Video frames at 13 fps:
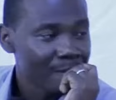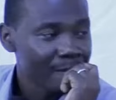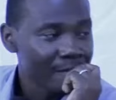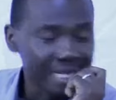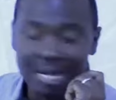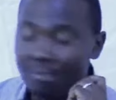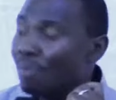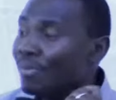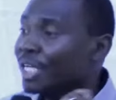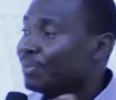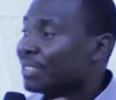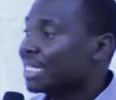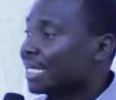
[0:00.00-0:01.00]
In a
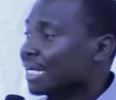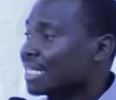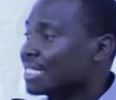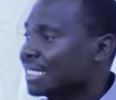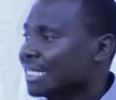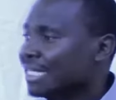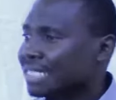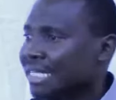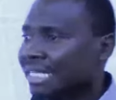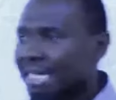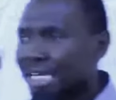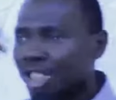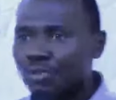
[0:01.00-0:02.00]
moment, Peter realized that he's
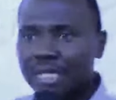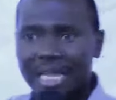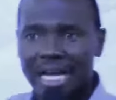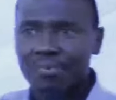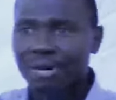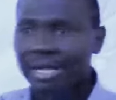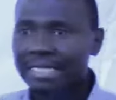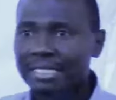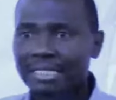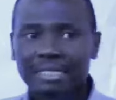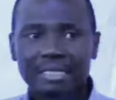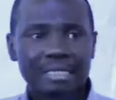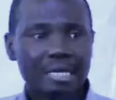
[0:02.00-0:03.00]
intellectually upright,
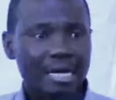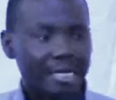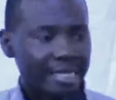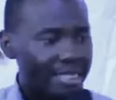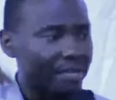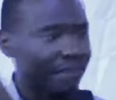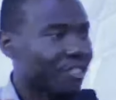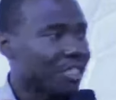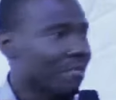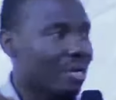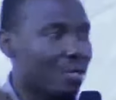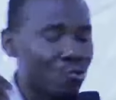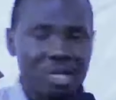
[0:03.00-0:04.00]
and he's a
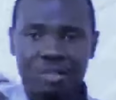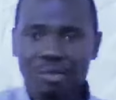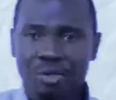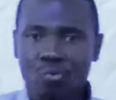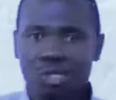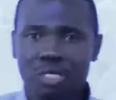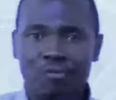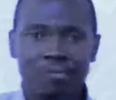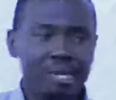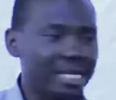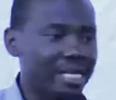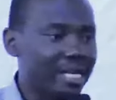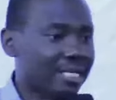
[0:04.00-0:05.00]
fisherman who has been on water for
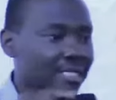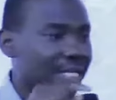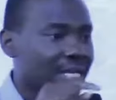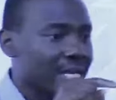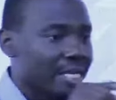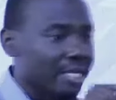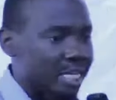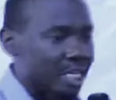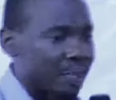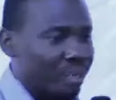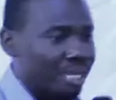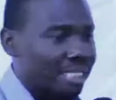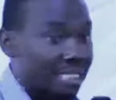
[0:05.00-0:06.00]
many years. His
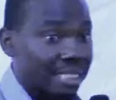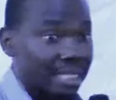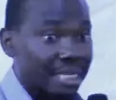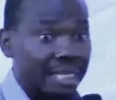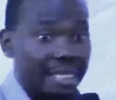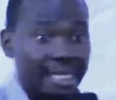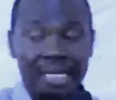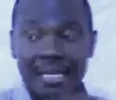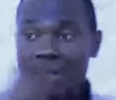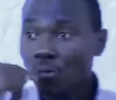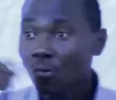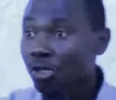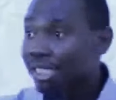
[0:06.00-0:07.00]
experiences kick in.
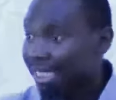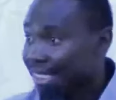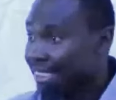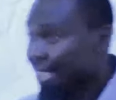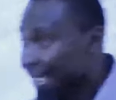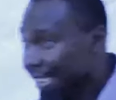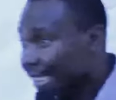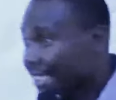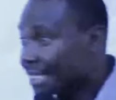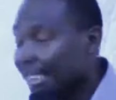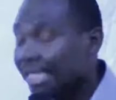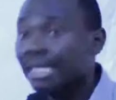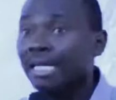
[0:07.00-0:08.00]
What he has seen kicks
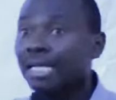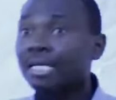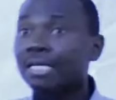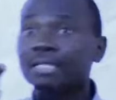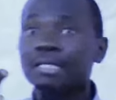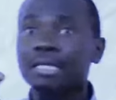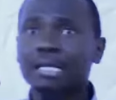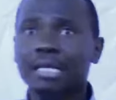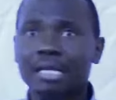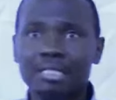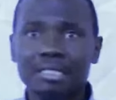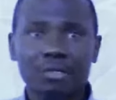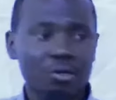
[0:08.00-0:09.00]
in. Then he
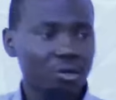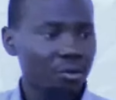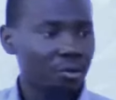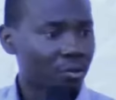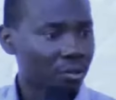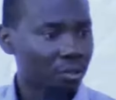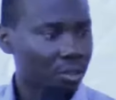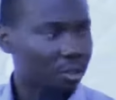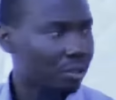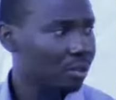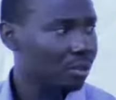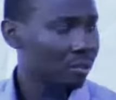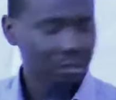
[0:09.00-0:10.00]
realizes, no.
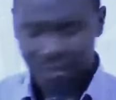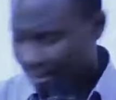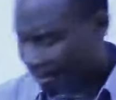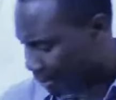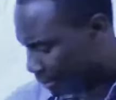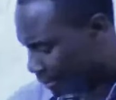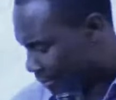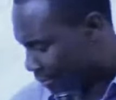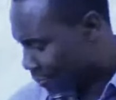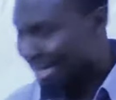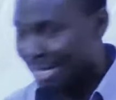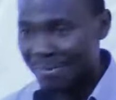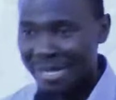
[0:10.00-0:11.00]

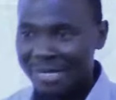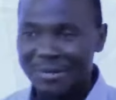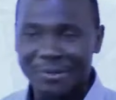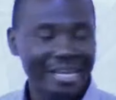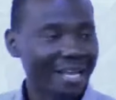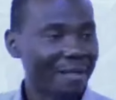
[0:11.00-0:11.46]
What am I doing?